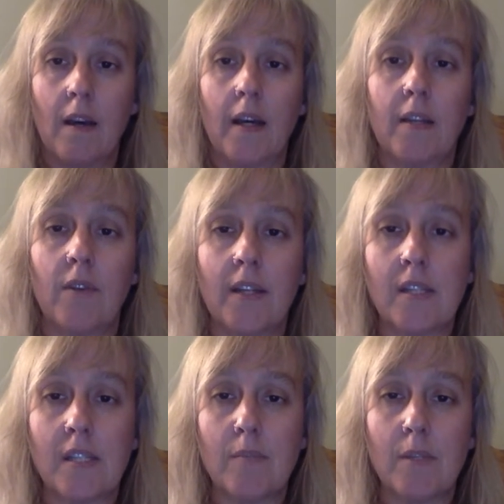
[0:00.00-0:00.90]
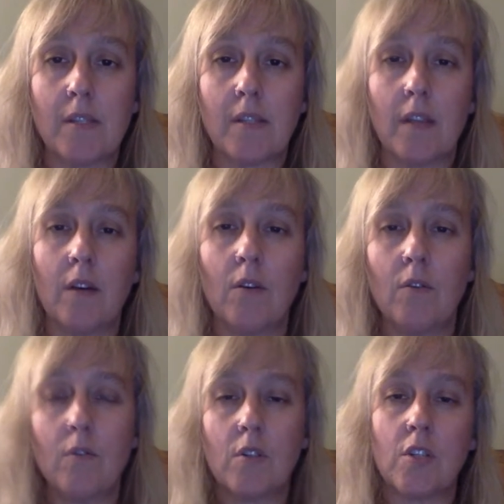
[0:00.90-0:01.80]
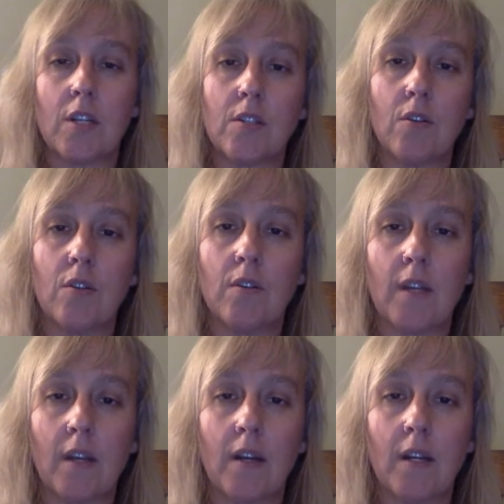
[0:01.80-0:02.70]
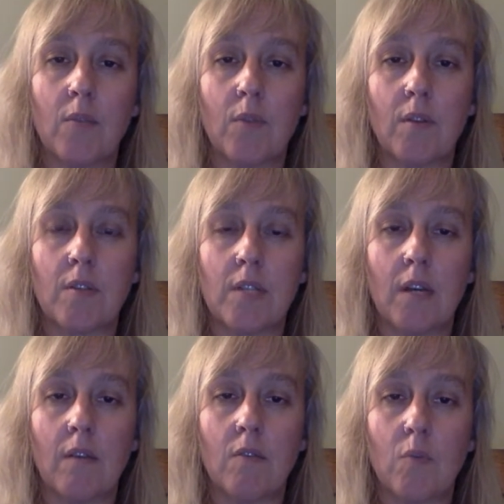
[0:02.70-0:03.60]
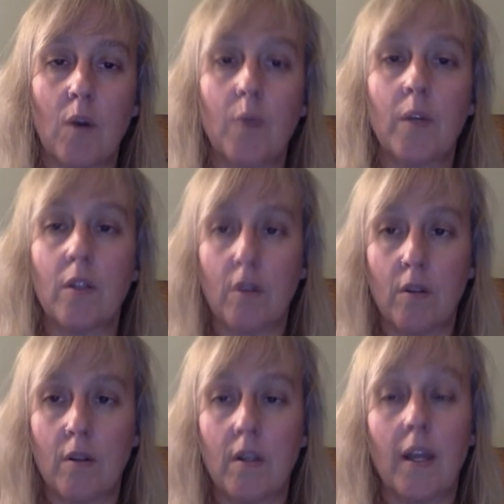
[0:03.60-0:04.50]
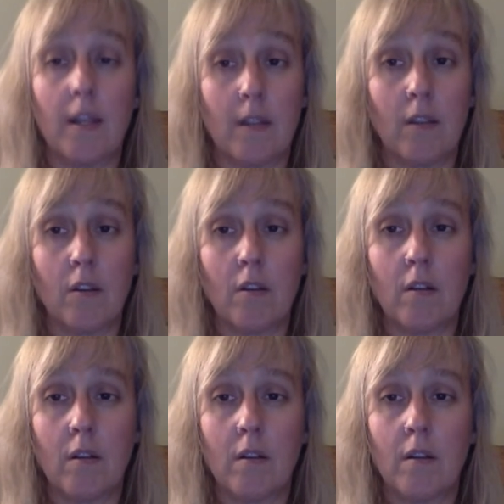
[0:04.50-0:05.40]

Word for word: I invite us to be slow, gentle, and kind with ourselves while we learn and unlearn.